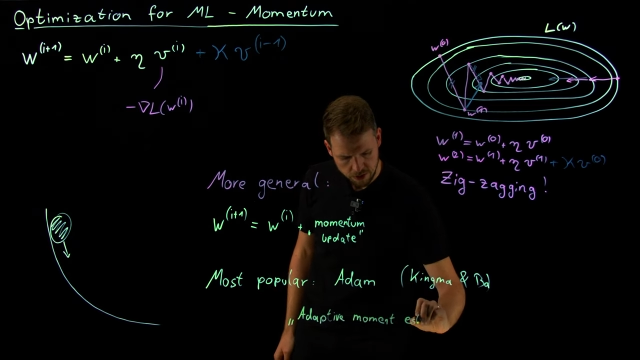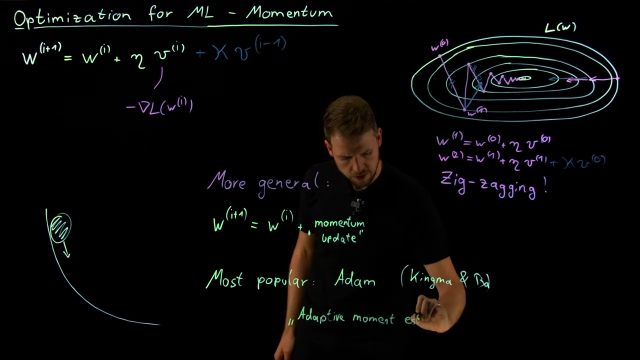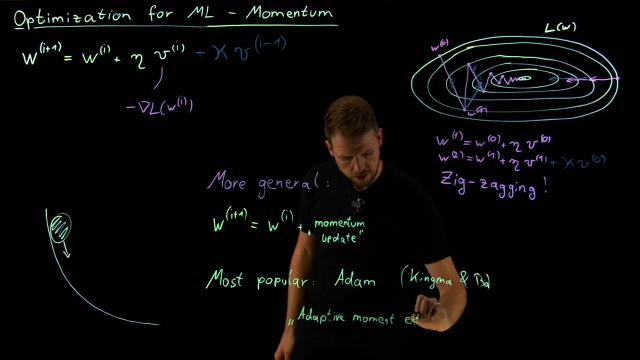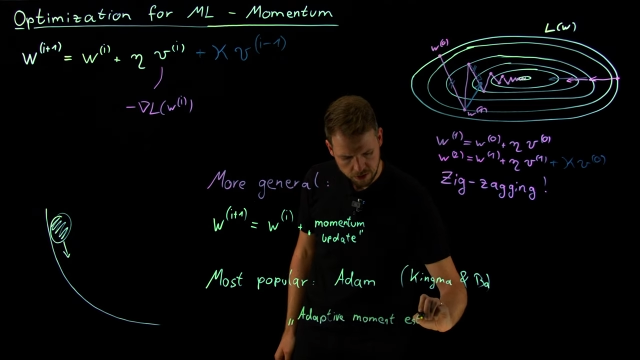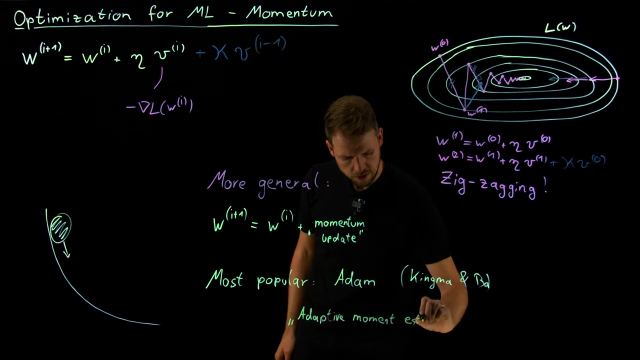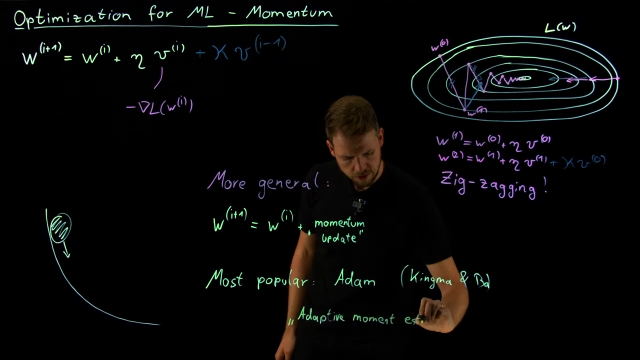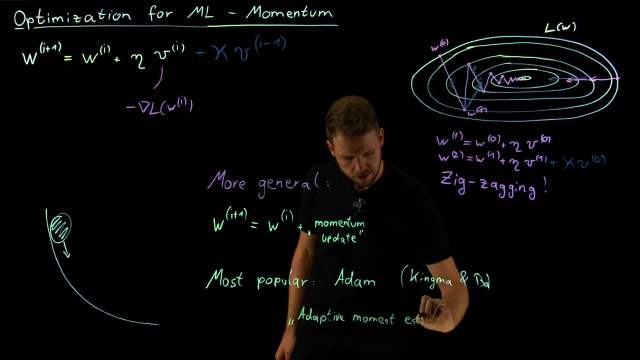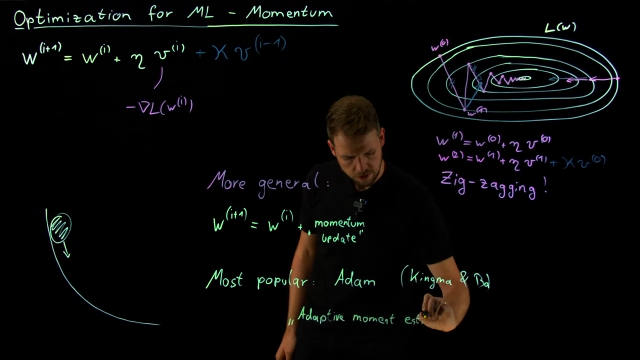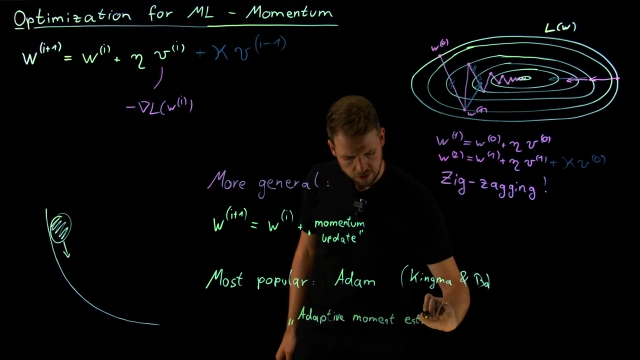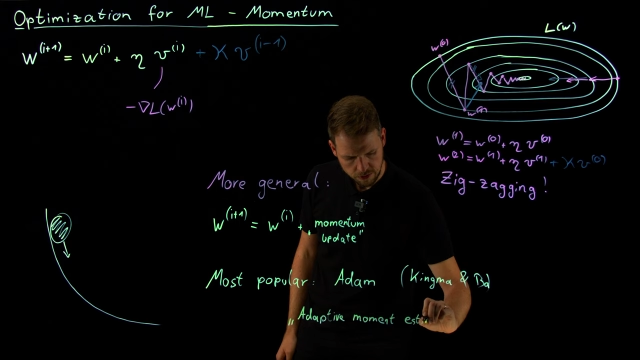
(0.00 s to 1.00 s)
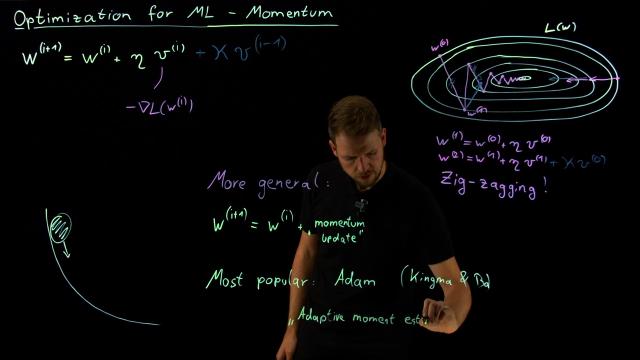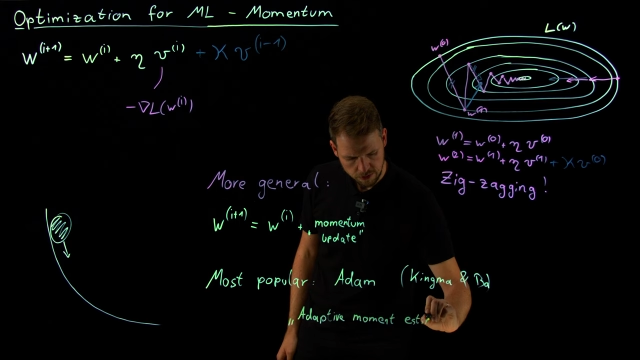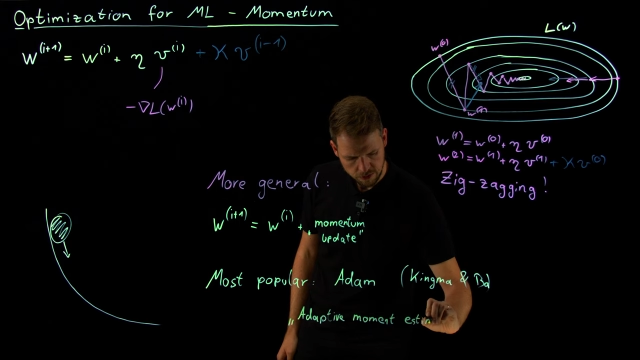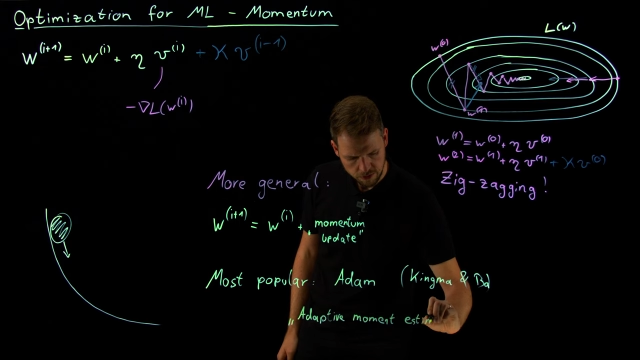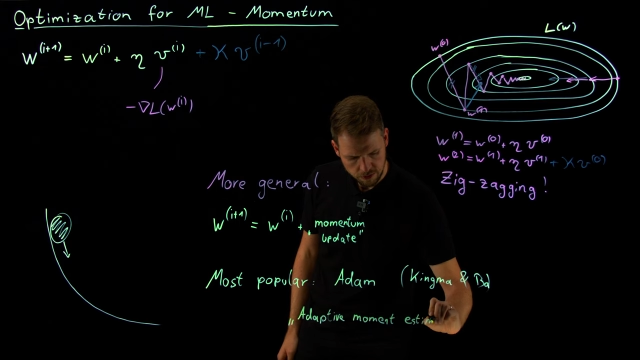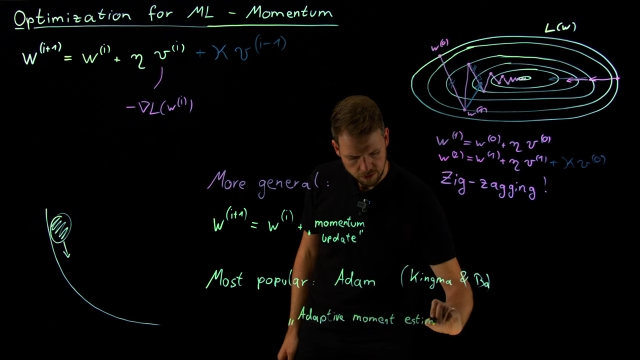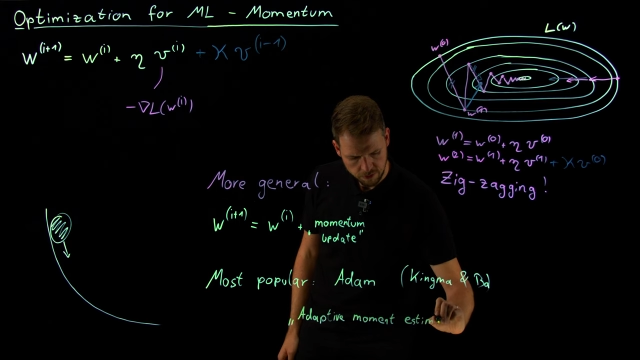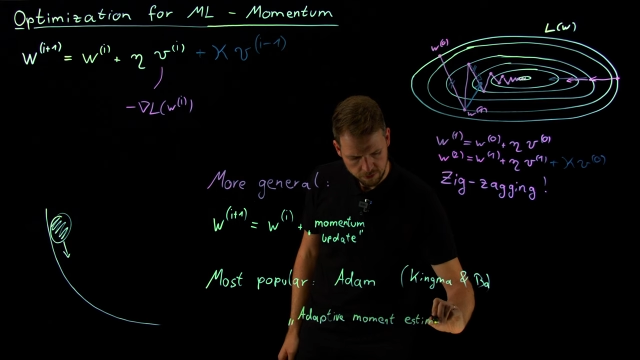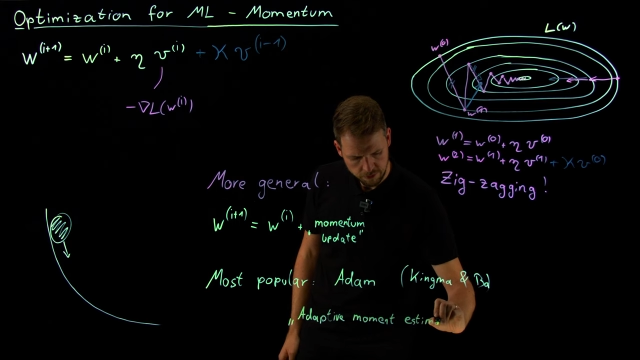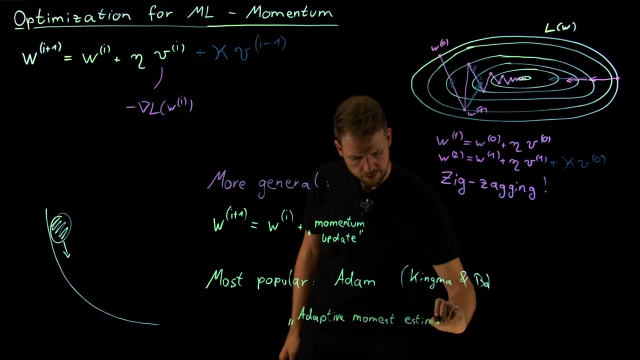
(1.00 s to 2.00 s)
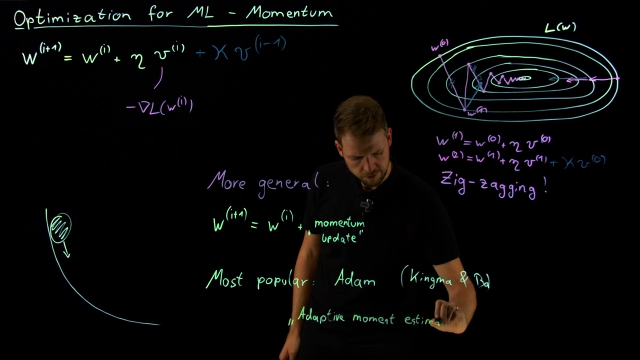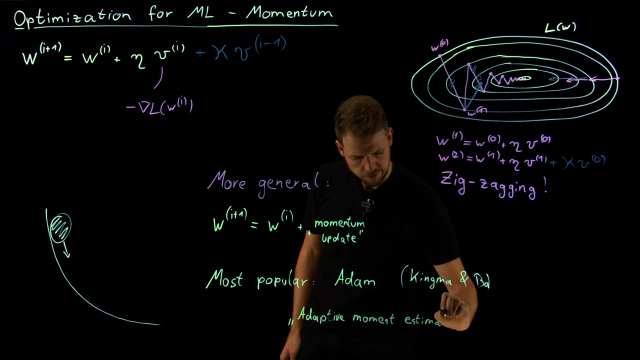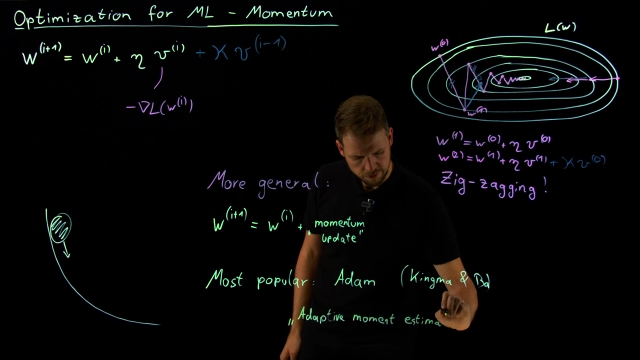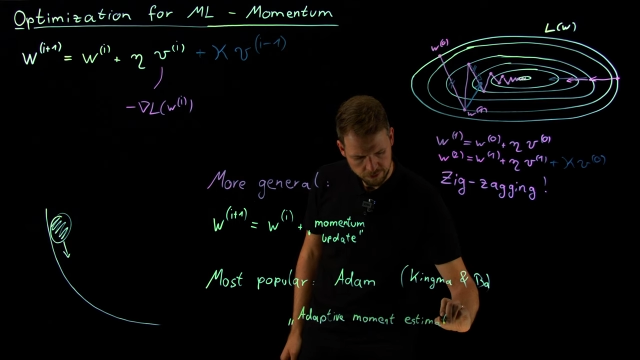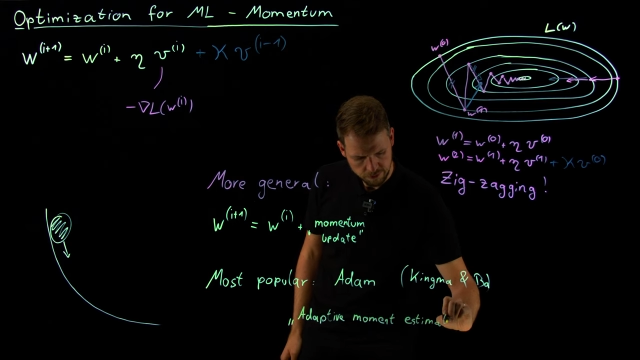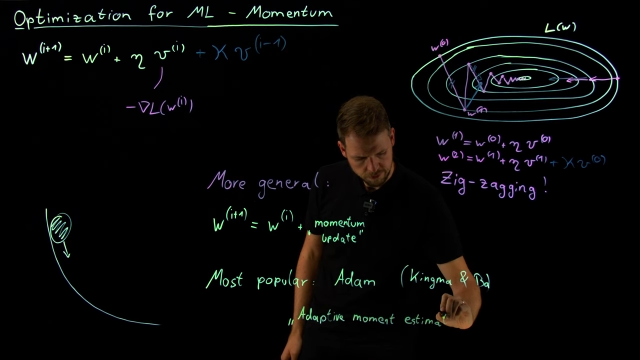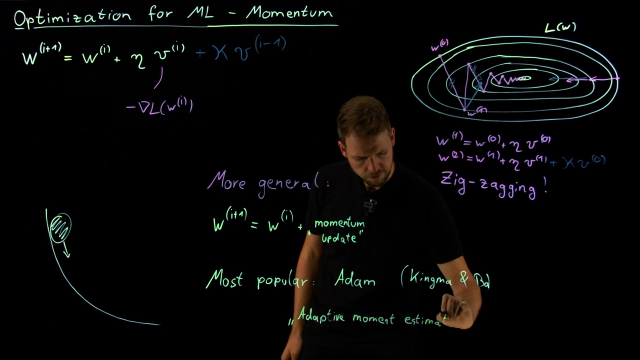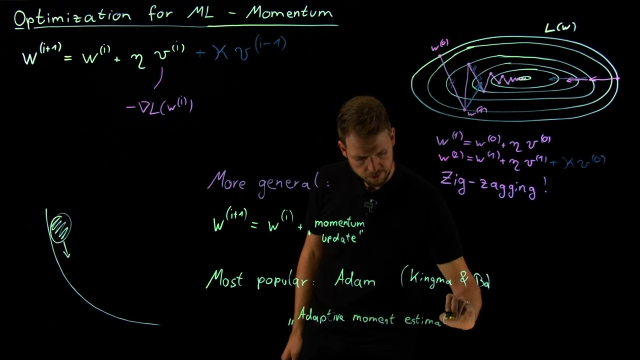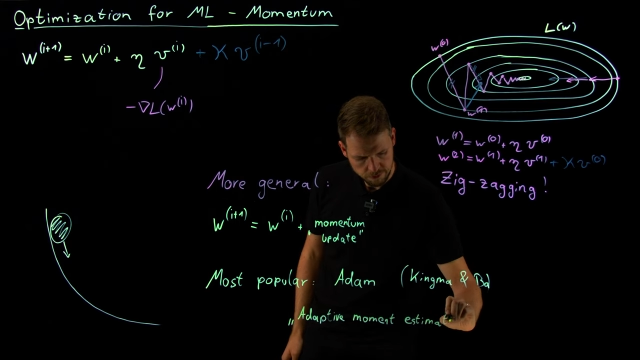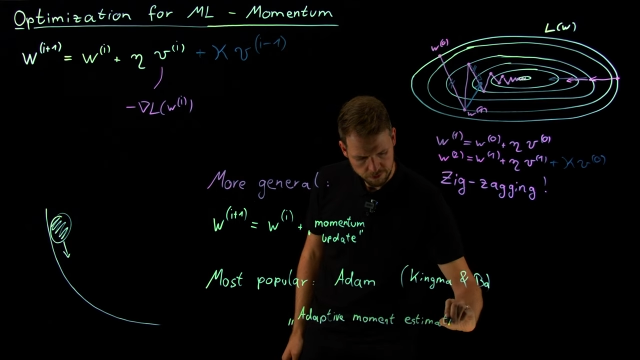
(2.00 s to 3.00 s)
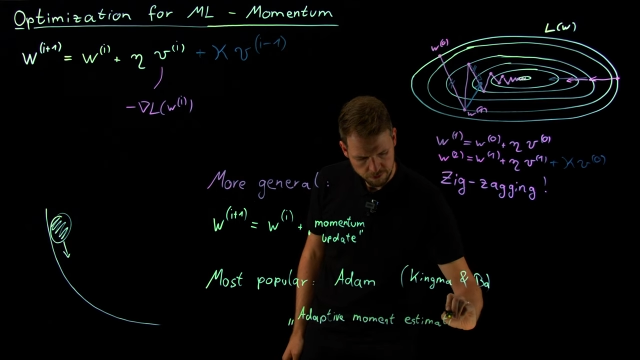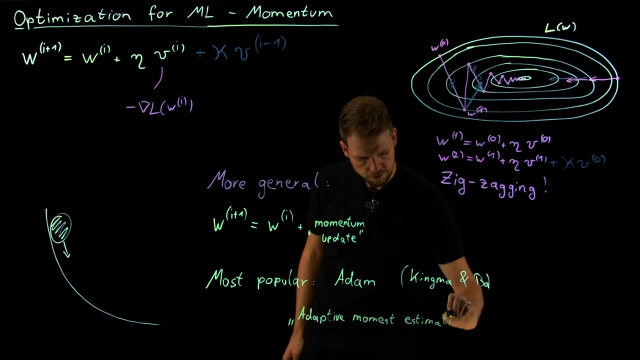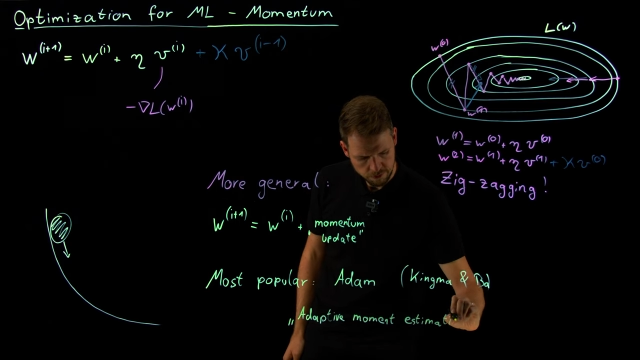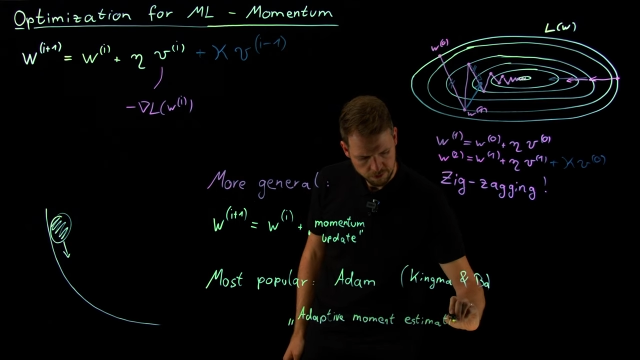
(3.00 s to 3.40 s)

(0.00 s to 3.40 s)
Nothing is said.